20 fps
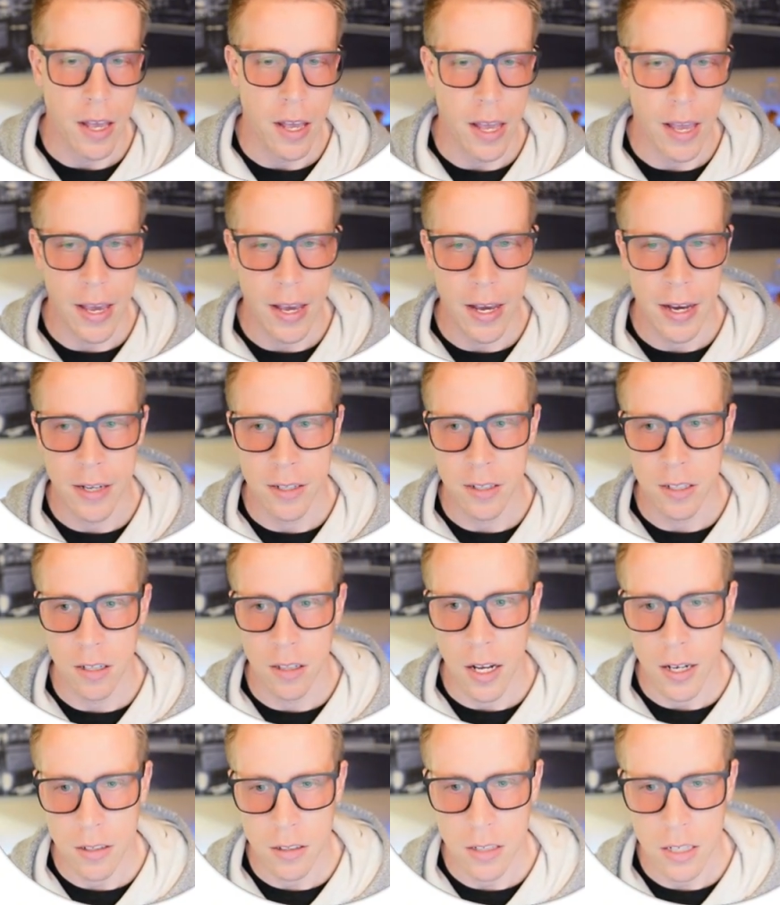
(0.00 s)
and
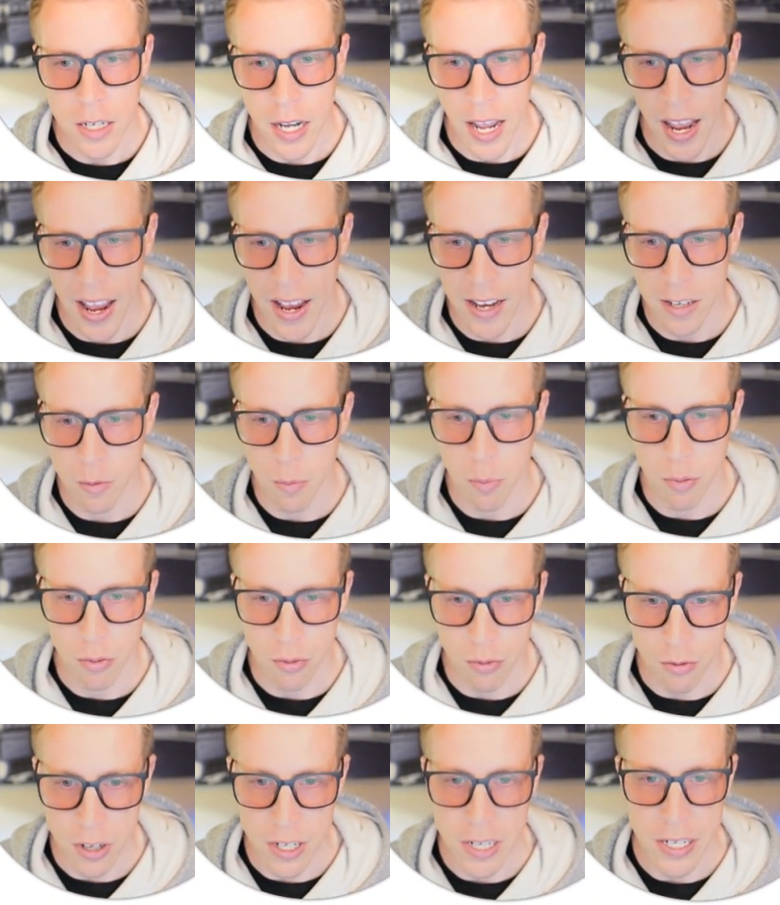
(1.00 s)
Colossyan has
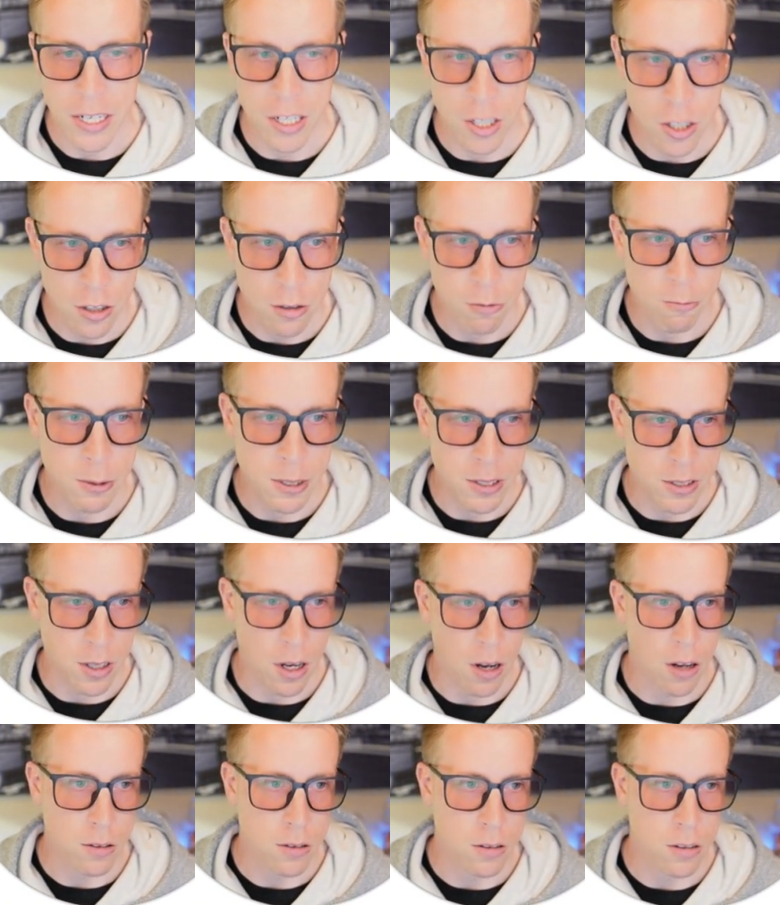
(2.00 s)
pretty good
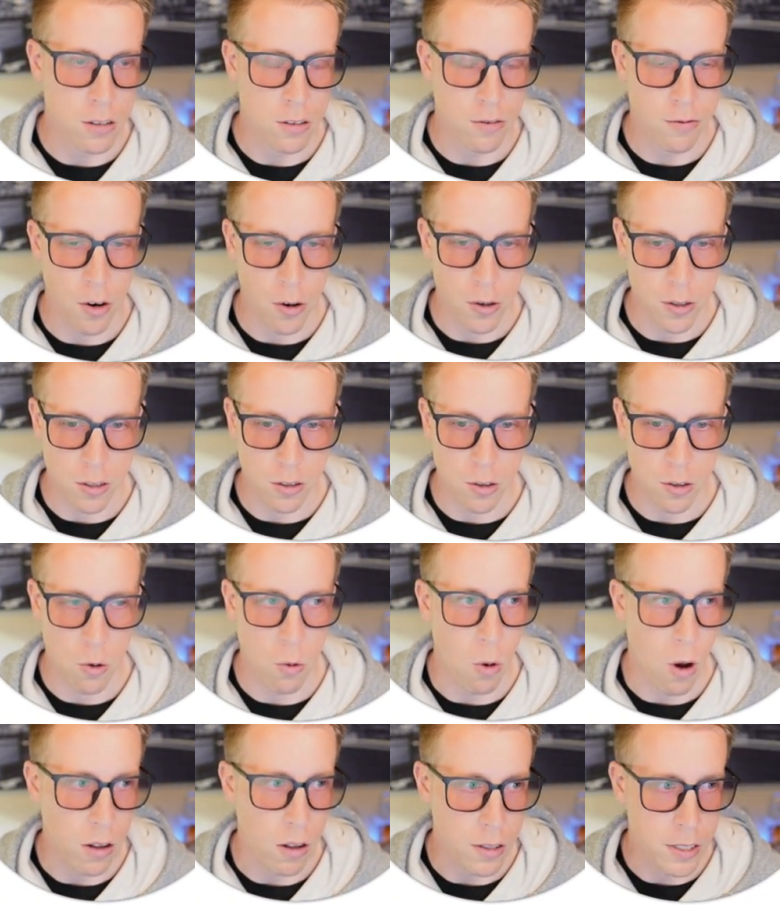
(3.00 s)
results as far as
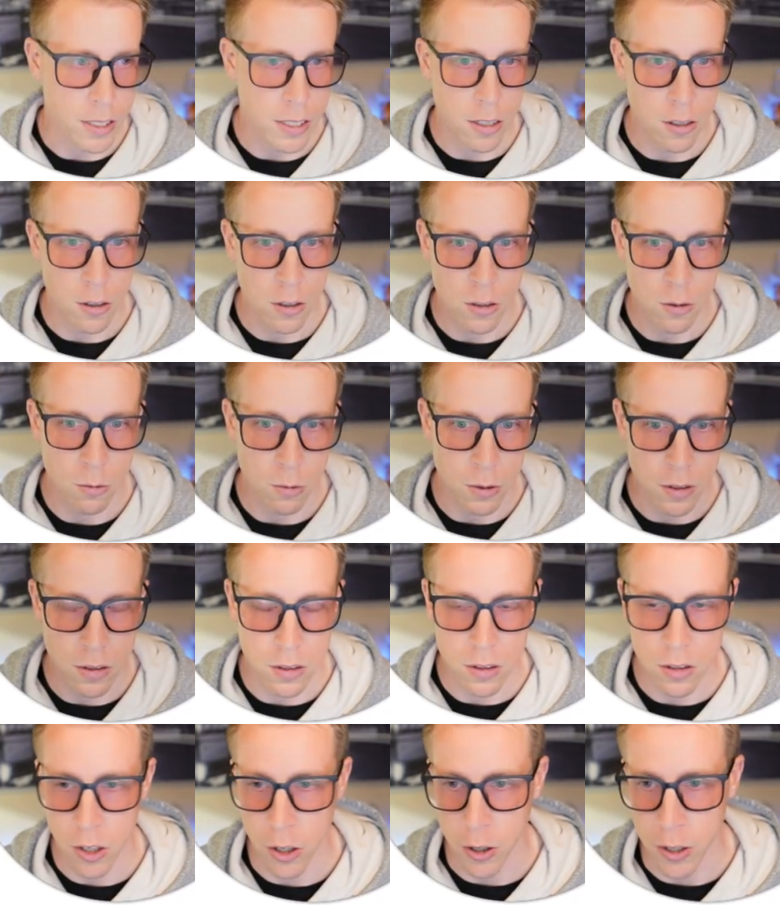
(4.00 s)
quality goes with
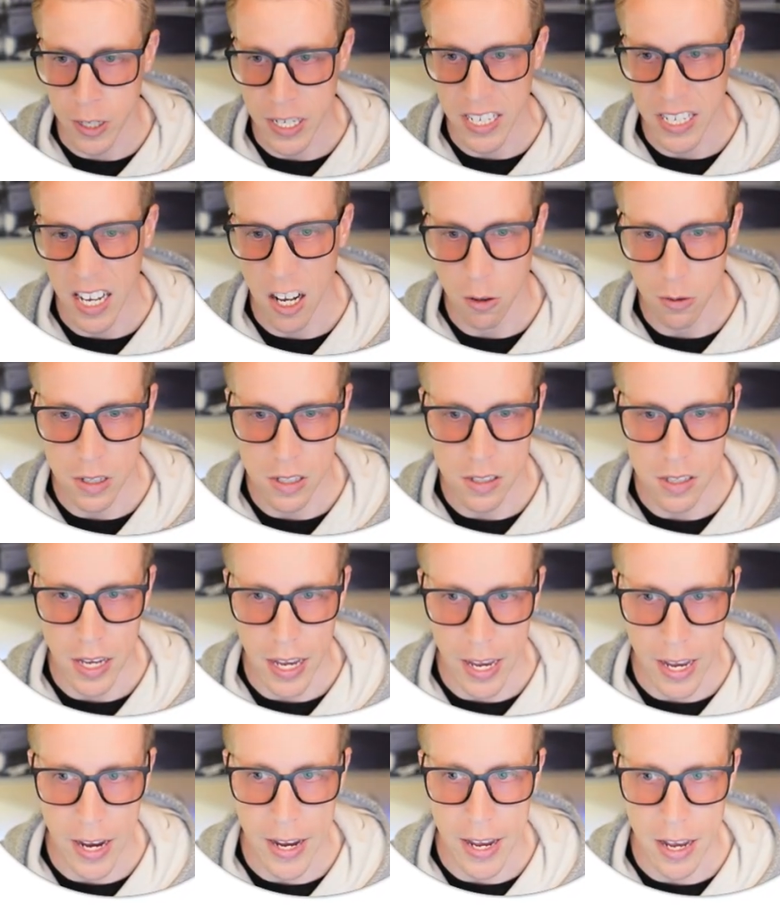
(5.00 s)
turning out these
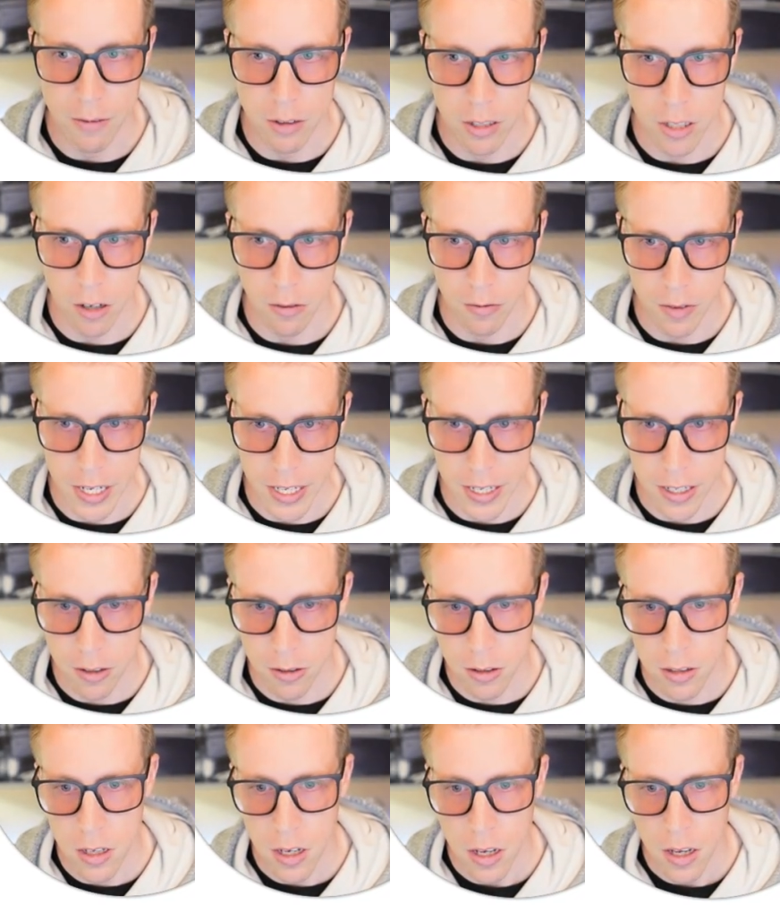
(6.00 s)
AI avatar
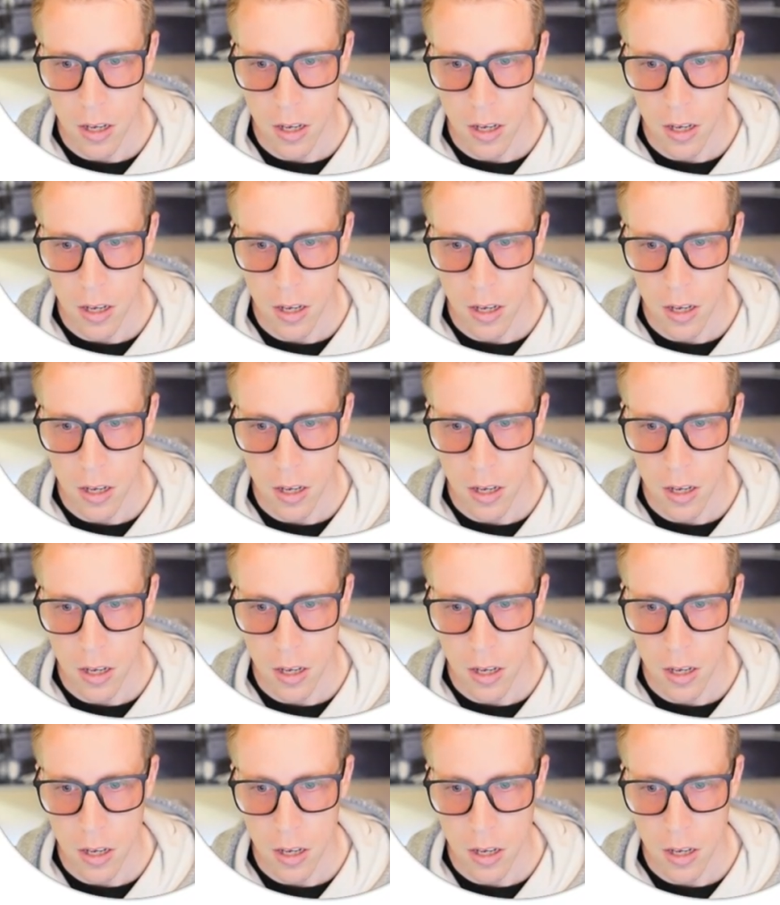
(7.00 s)
videos.